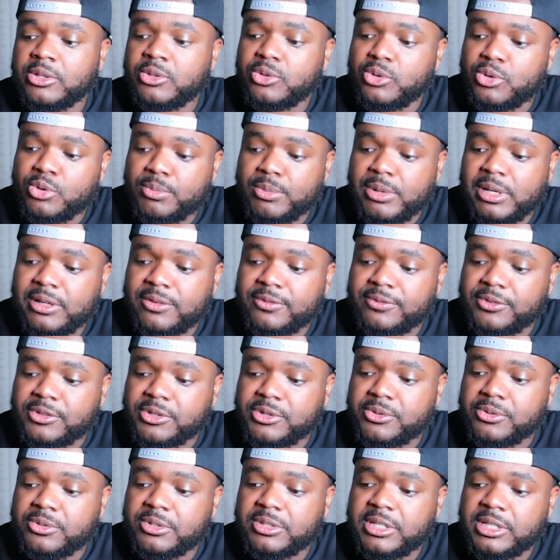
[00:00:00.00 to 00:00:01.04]
2 million
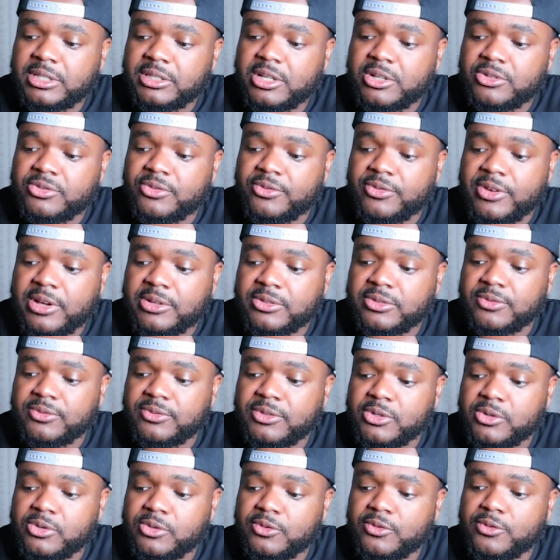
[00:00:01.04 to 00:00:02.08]
views, 600,000
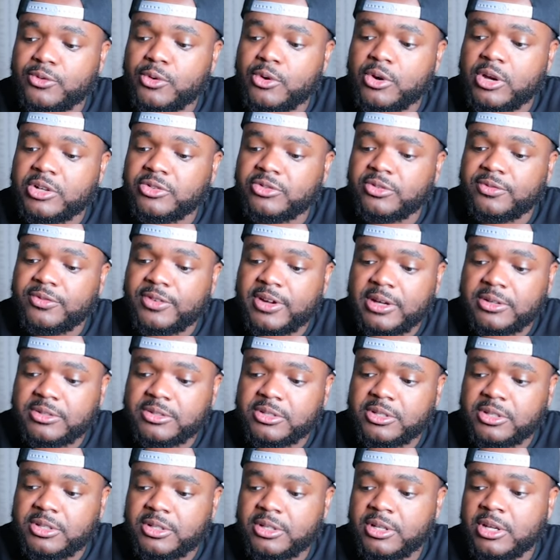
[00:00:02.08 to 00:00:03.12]
views,
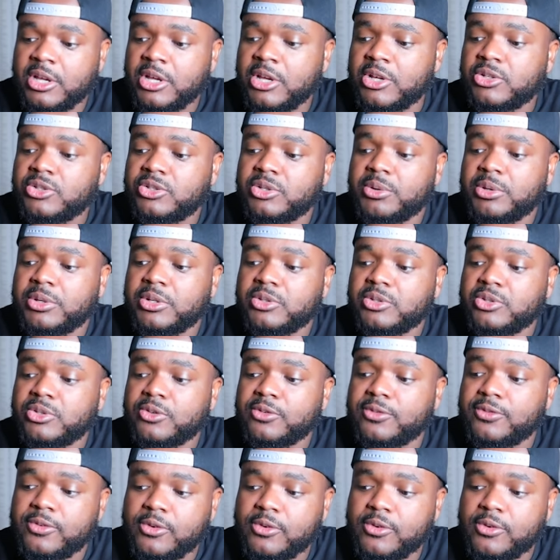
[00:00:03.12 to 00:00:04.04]
400,000, so on and so